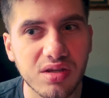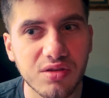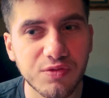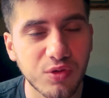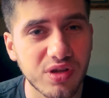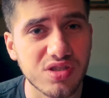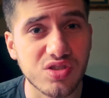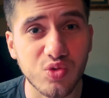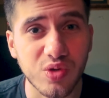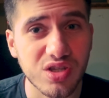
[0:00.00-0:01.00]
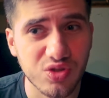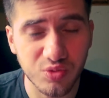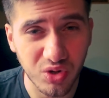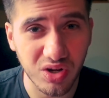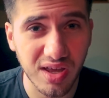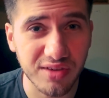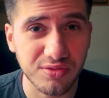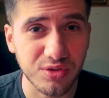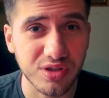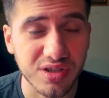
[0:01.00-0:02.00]
influence the rest of your
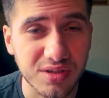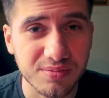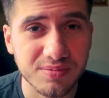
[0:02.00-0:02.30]
life really.